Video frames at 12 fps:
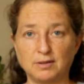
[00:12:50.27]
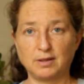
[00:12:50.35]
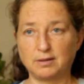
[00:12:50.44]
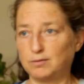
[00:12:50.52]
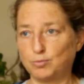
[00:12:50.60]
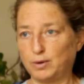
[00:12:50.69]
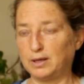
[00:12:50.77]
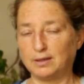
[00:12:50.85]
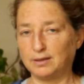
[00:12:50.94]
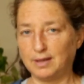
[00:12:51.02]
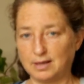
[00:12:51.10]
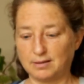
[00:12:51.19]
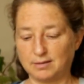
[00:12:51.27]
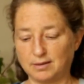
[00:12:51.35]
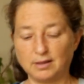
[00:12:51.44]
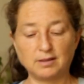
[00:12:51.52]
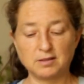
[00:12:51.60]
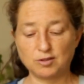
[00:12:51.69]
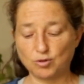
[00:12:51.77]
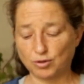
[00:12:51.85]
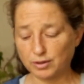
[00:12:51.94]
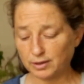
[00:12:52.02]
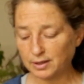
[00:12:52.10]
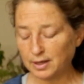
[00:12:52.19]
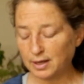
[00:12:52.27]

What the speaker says: that we can get in a store.